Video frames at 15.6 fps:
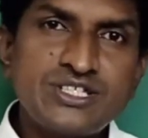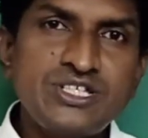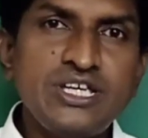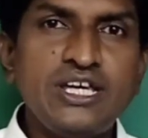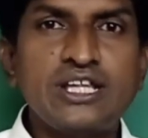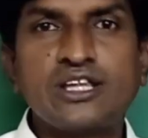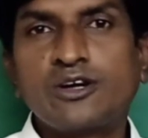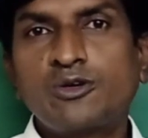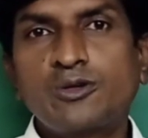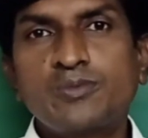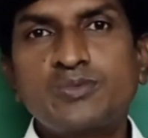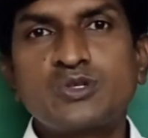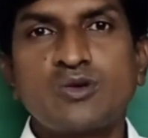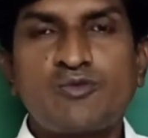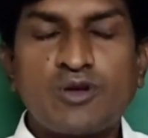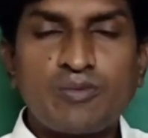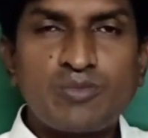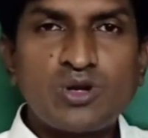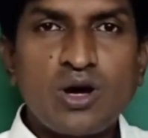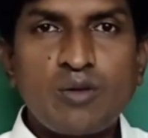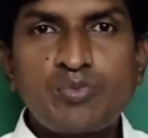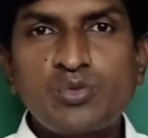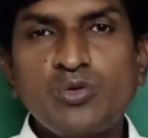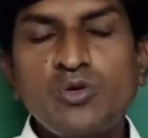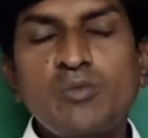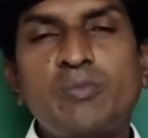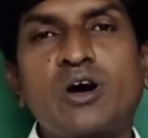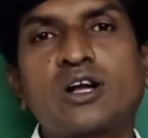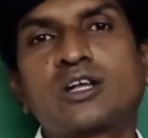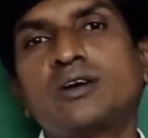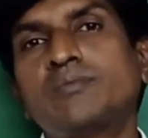energy in the groups from top to
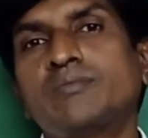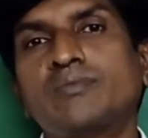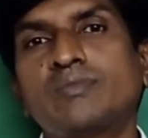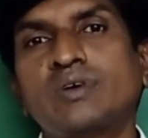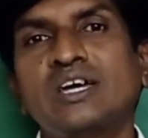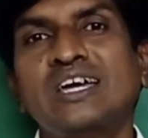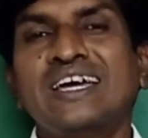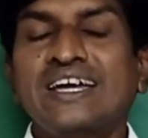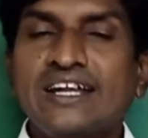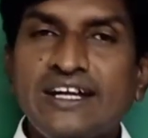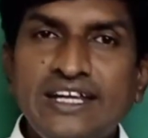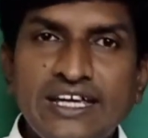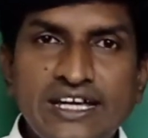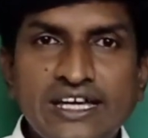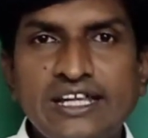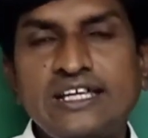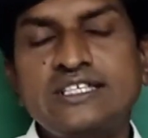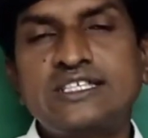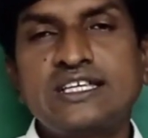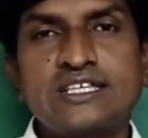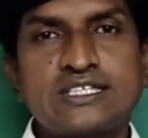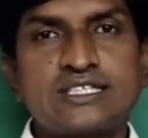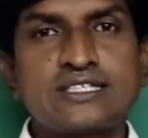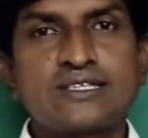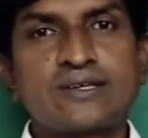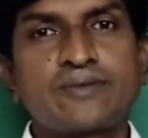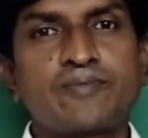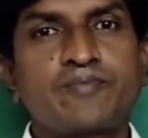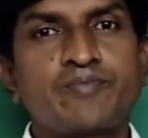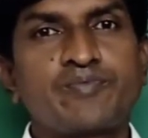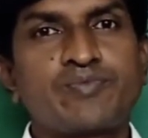bottom decreases.
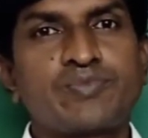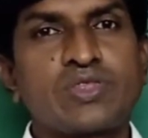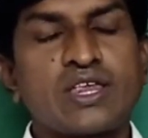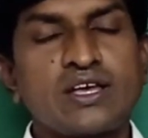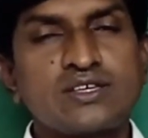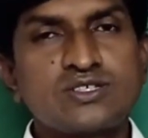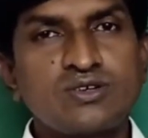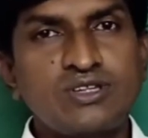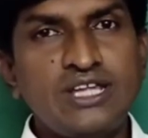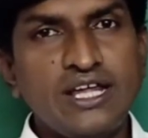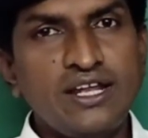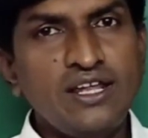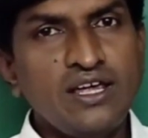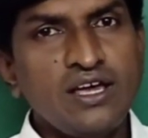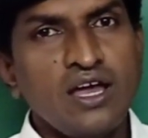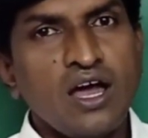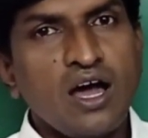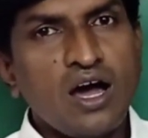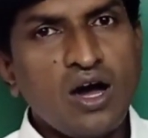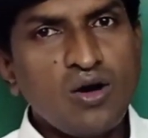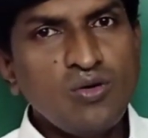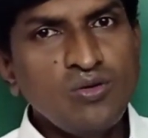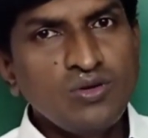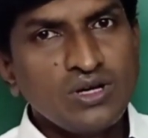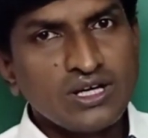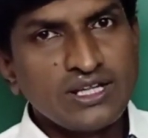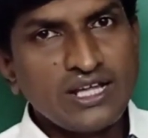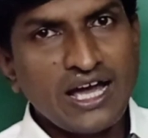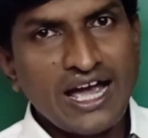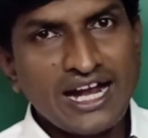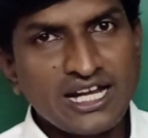So then how
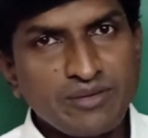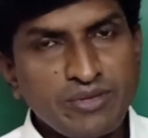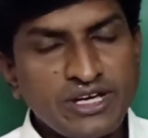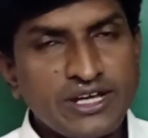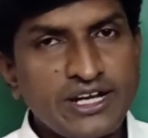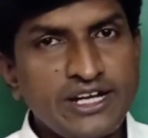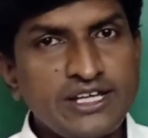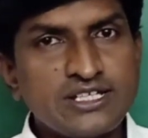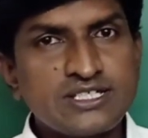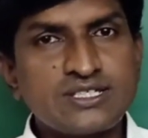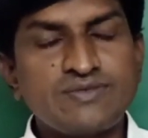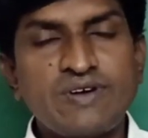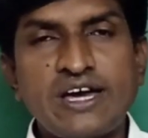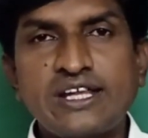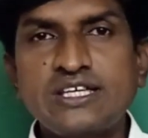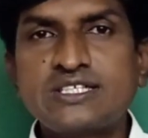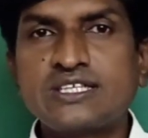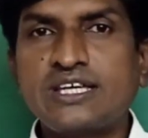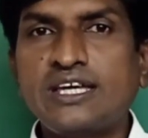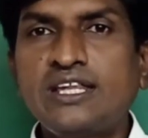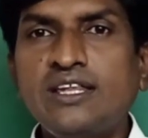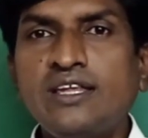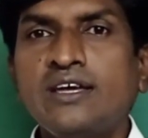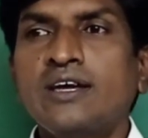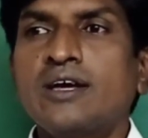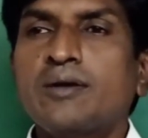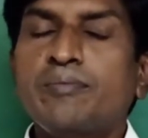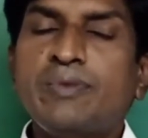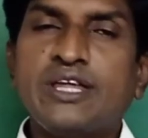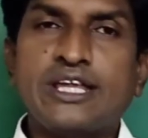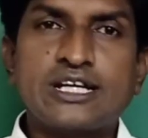the atomic radius varies in
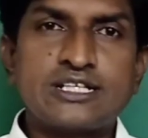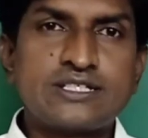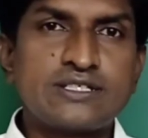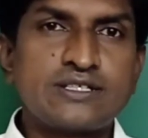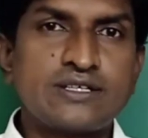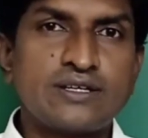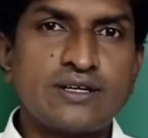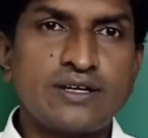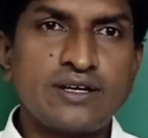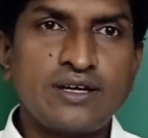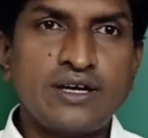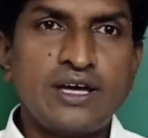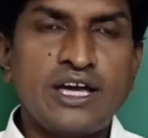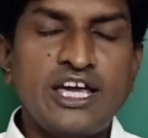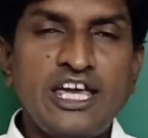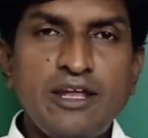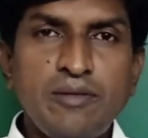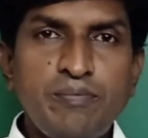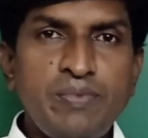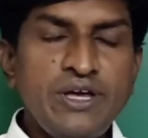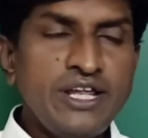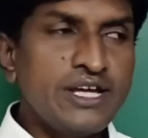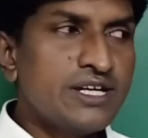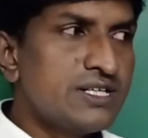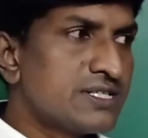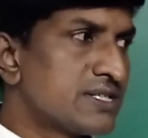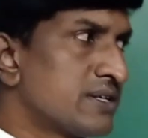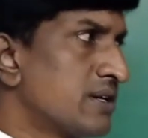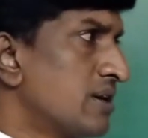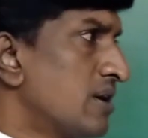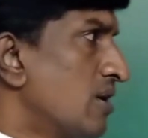periods? In
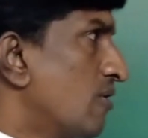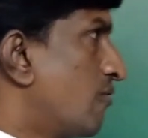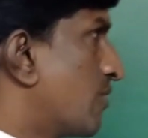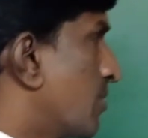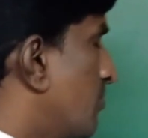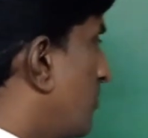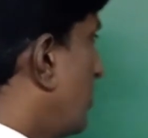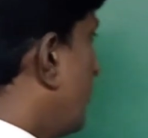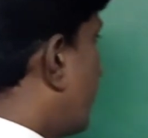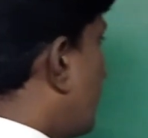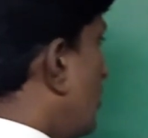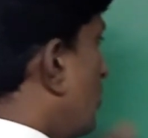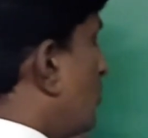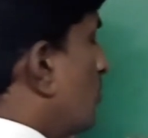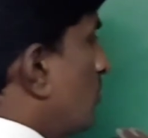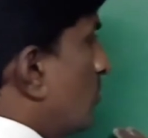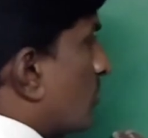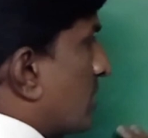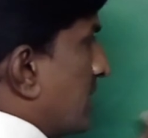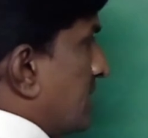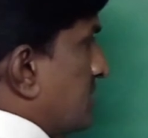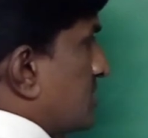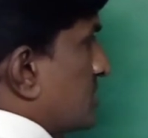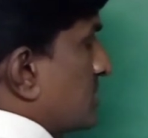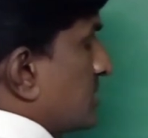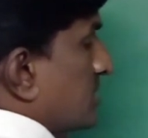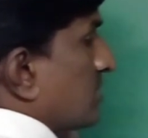periods, from left to right,